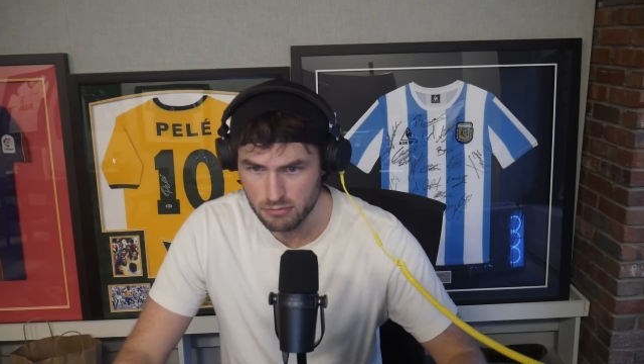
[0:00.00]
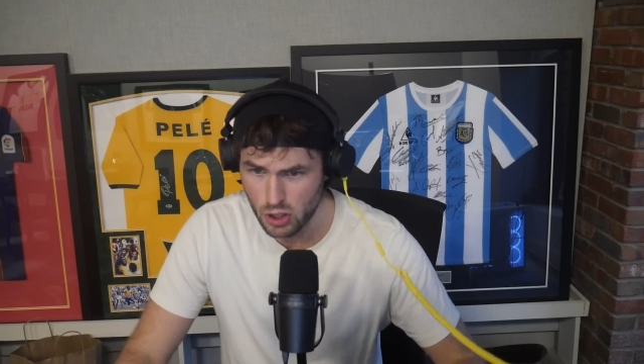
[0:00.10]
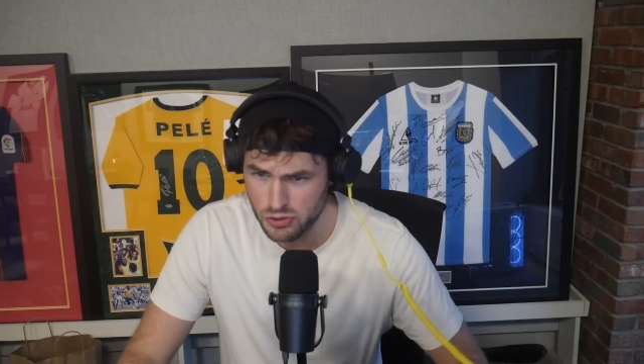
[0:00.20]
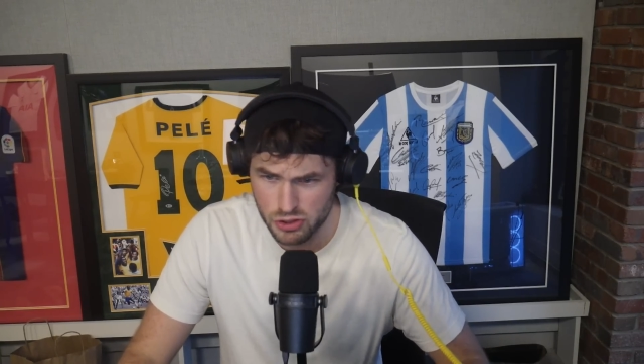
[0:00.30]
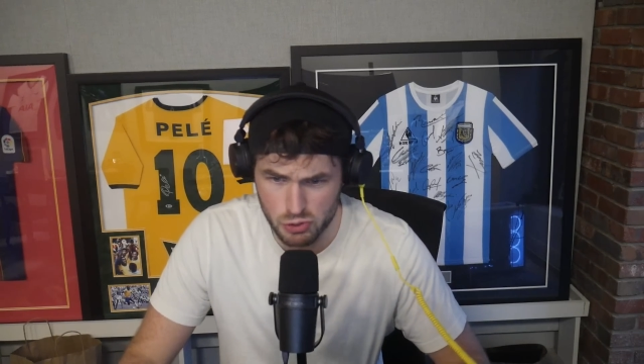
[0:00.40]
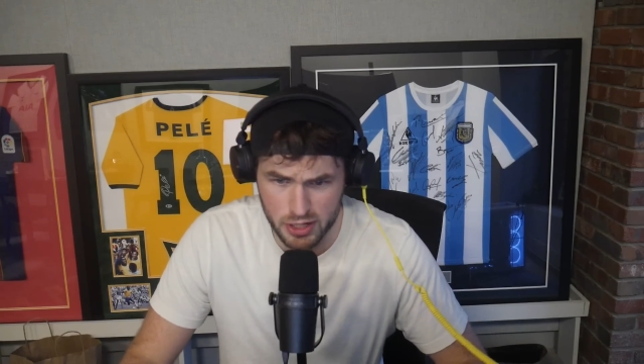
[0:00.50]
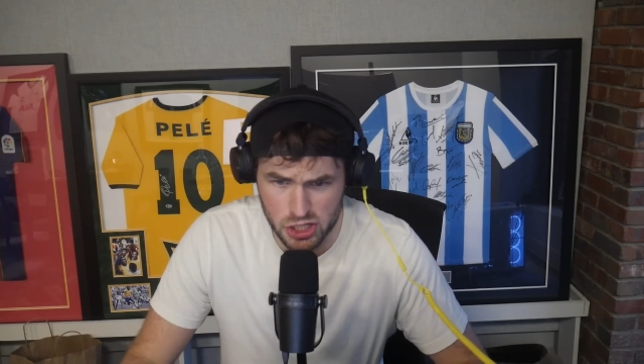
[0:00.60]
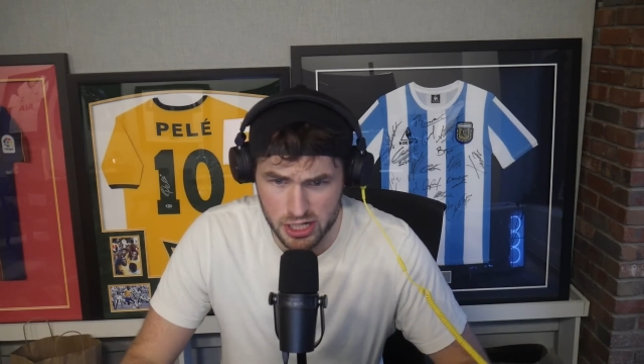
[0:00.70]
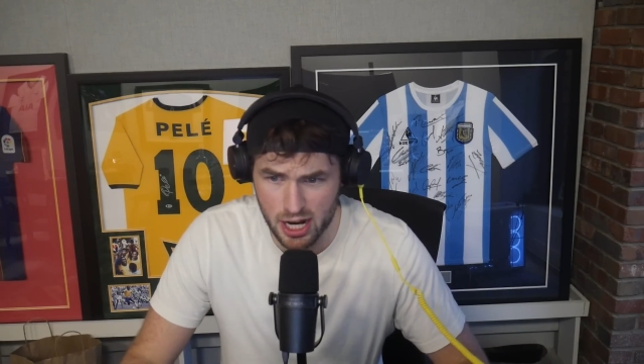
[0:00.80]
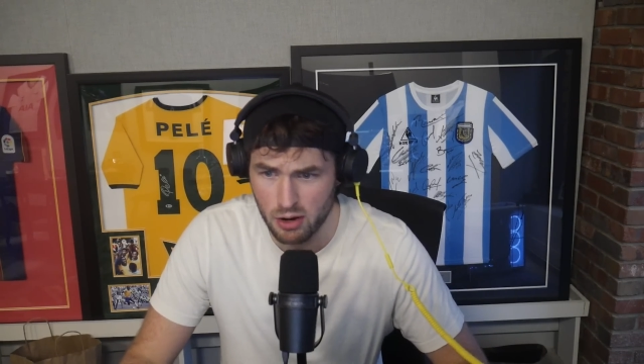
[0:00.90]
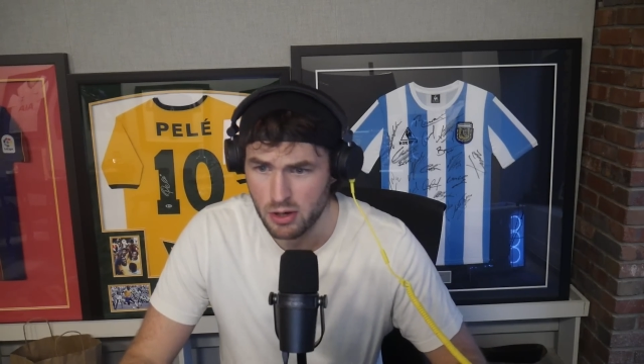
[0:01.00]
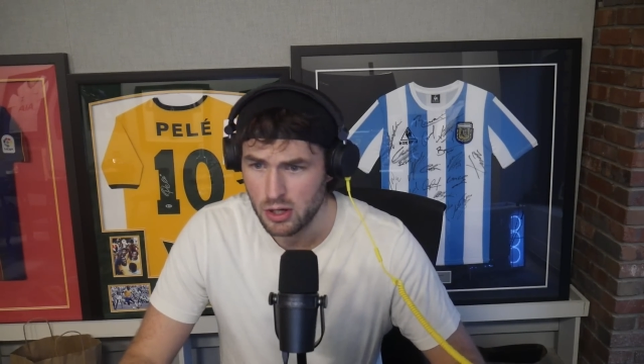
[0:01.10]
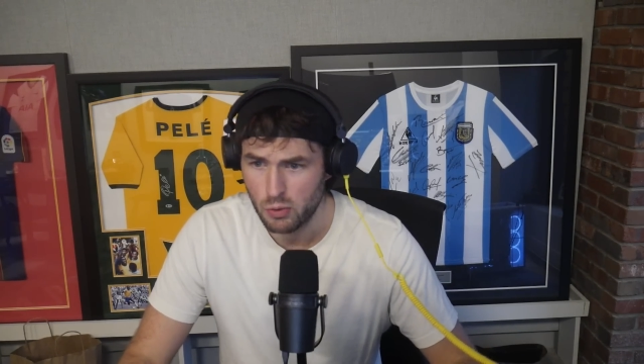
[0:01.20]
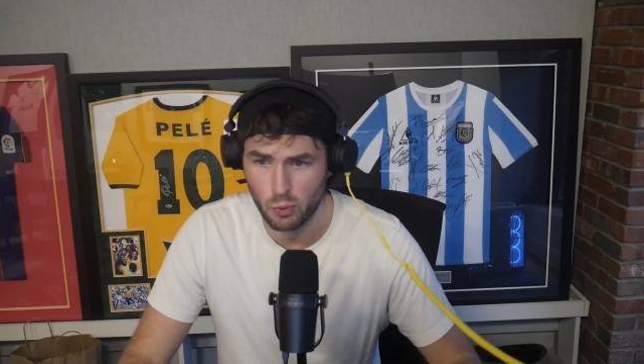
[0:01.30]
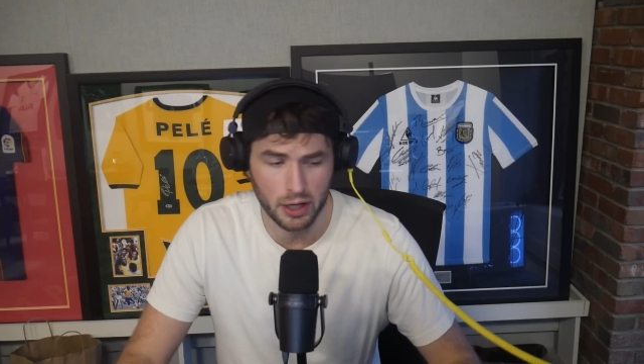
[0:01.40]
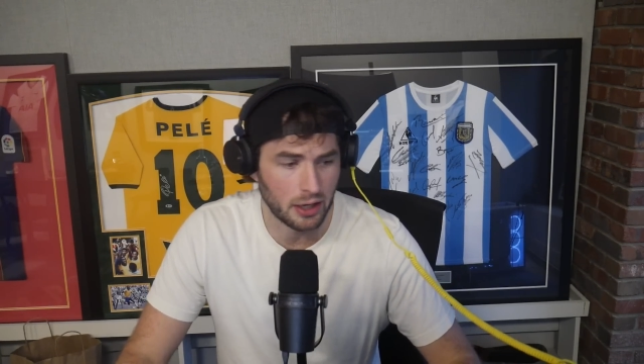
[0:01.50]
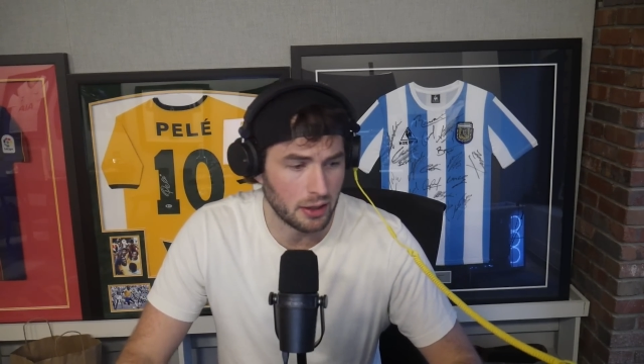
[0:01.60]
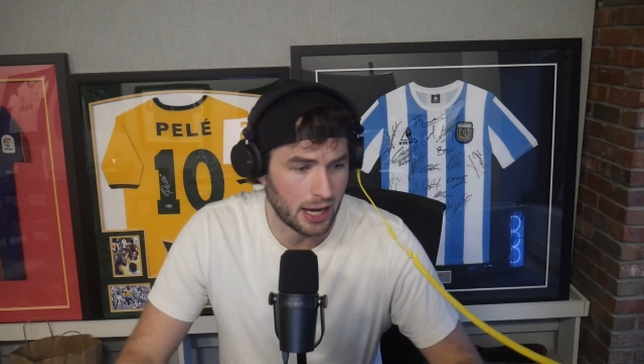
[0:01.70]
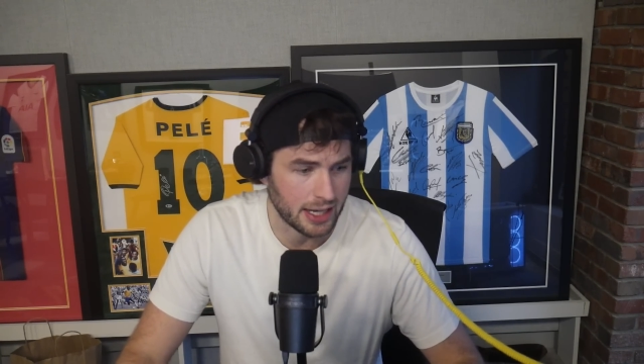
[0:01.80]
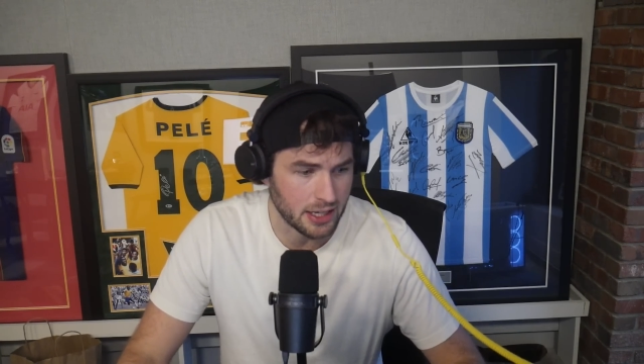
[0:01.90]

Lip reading: a situation now where I guess